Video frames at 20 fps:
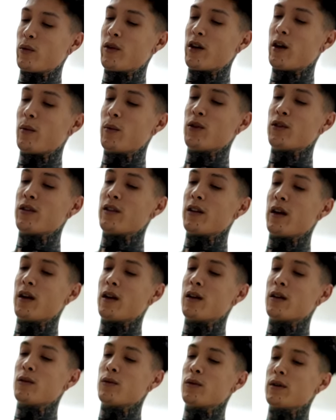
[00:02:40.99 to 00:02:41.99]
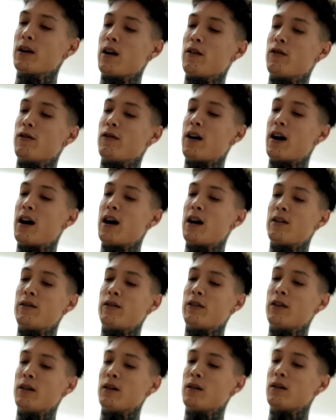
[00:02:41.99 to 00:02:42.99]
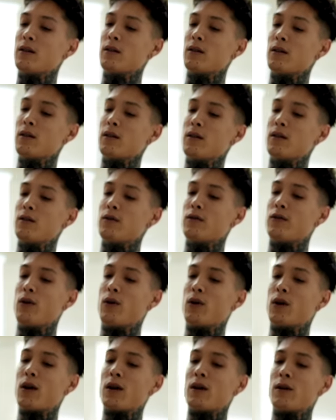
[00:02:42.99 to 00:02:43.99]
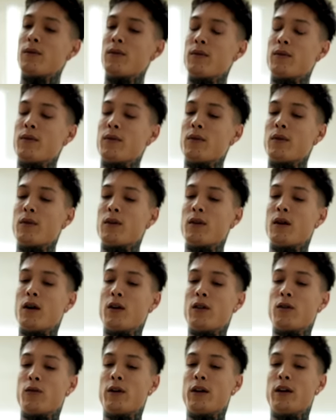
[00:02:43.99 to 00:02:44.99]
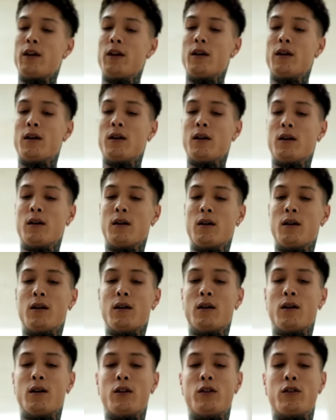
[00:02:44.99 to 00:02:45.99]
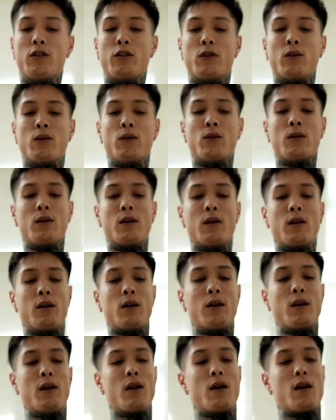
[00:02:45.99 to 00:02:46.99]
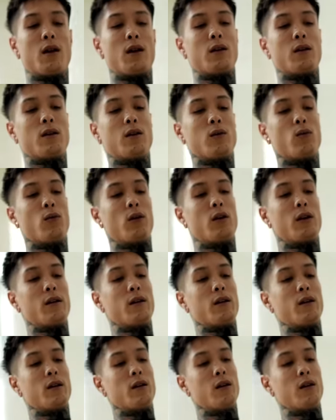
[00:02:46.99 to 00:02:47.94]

Almost there. We got five, four, three, two, and one.